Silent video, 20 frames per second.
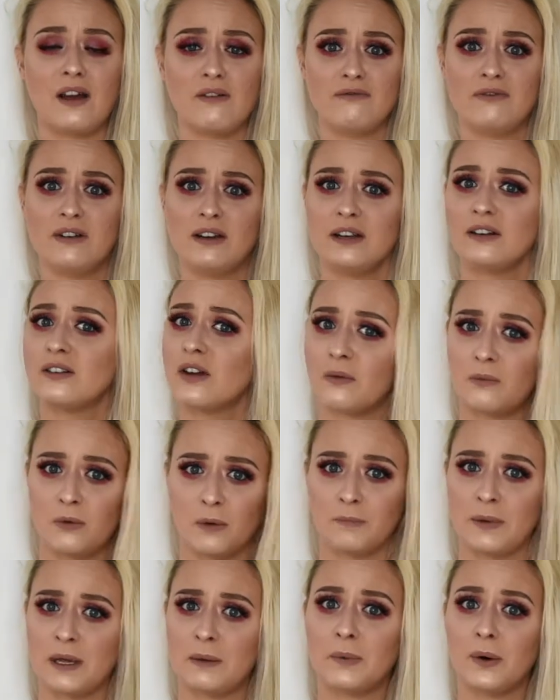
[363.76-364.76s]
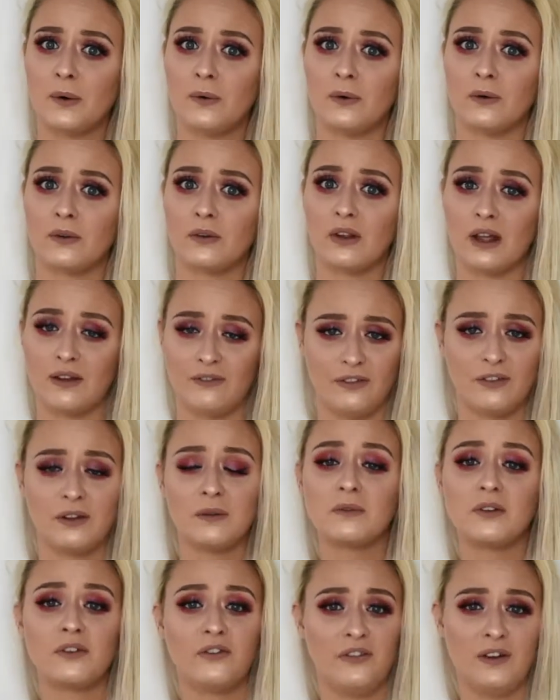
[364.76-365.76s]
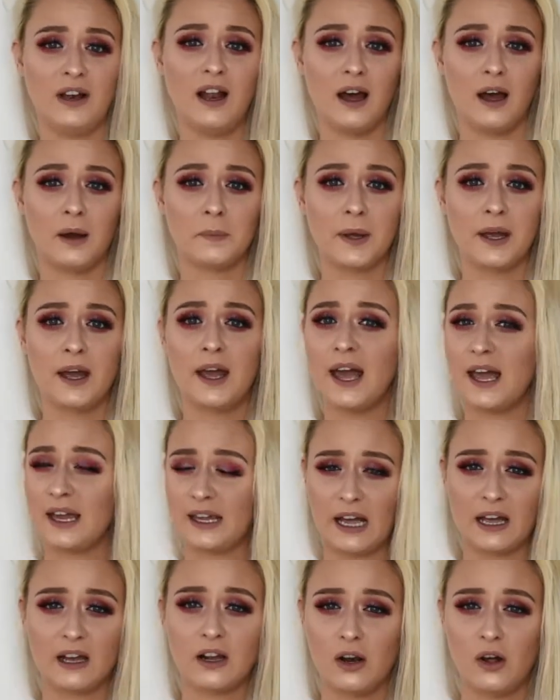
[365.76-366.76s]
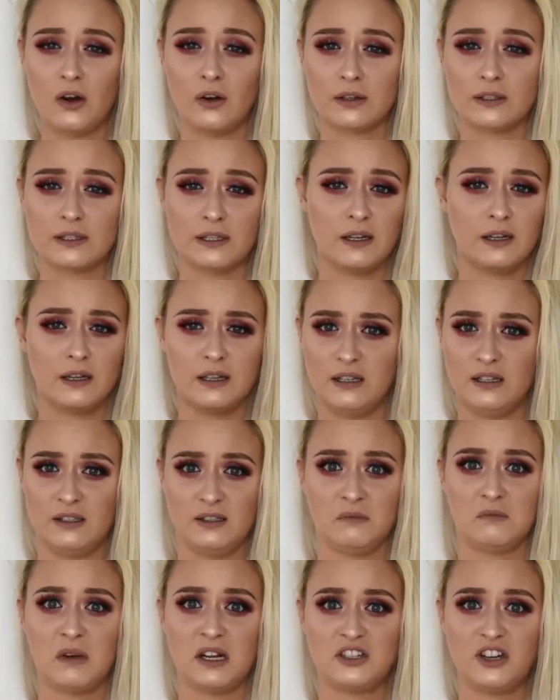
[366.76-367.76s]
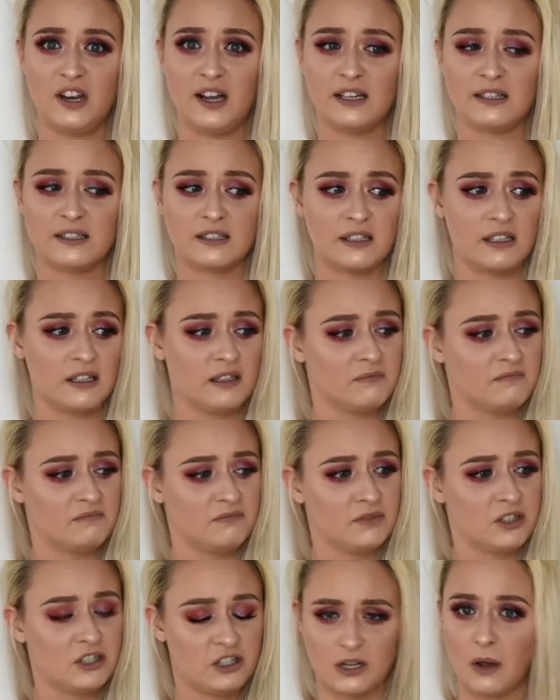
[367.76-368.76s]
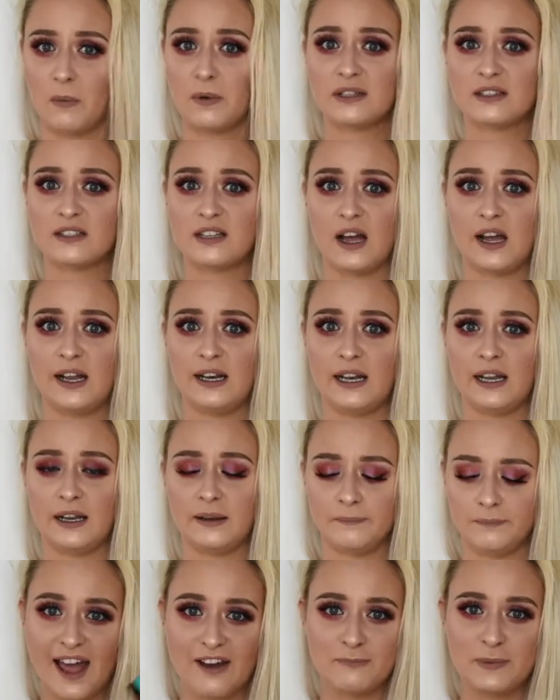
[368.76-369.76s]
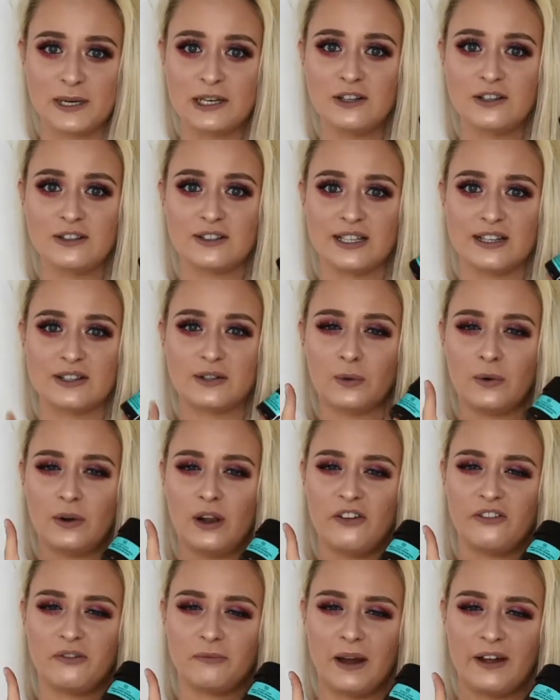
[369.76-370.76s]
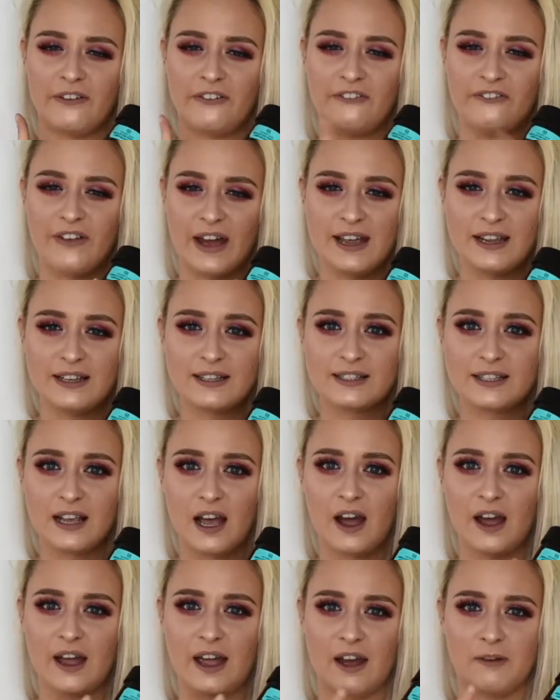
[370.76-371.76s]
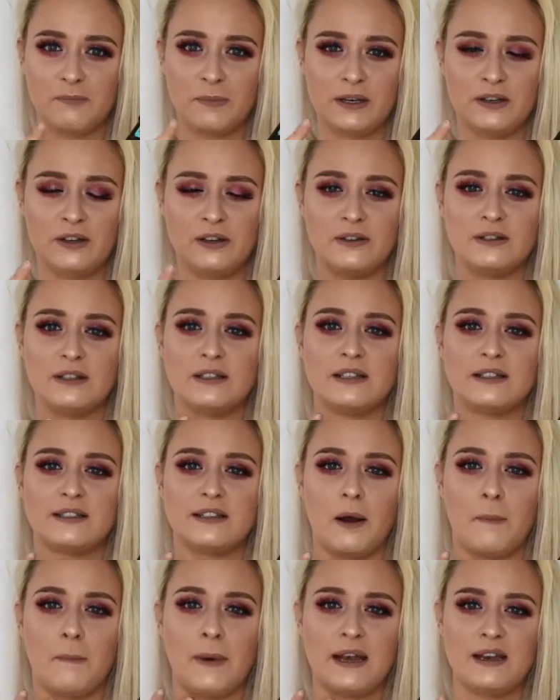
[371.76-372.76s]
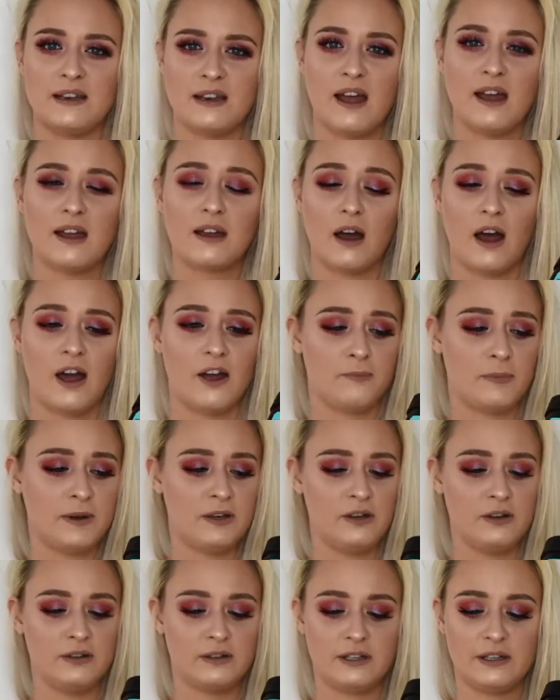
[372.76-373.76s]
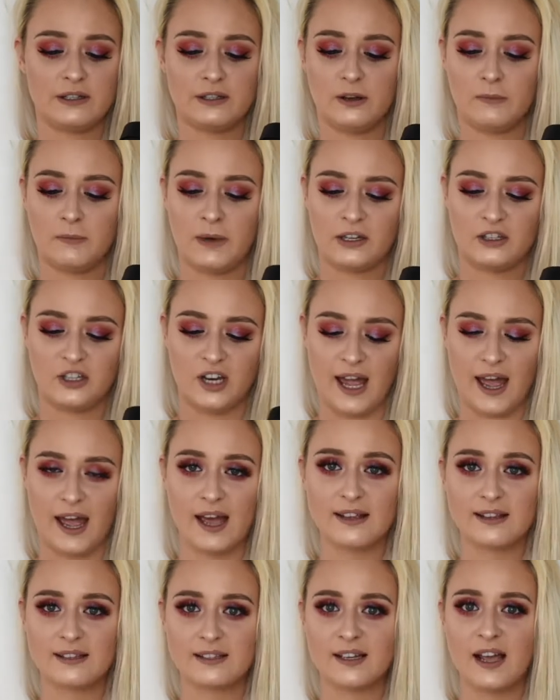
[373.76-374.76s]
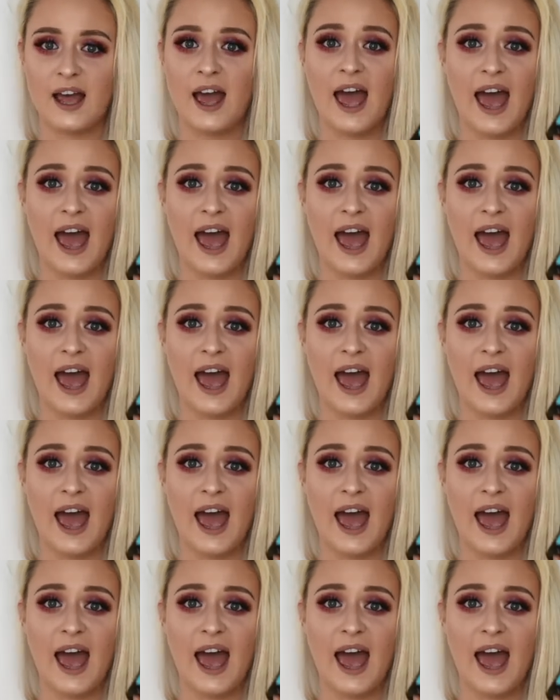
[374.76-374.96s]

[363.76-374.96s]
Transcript: I really don't want big pores and for them to fill up and get clogged is on my chest. So unsightly. I have been using this all over my face. I have been using this down my neck. I have been using this on my chest.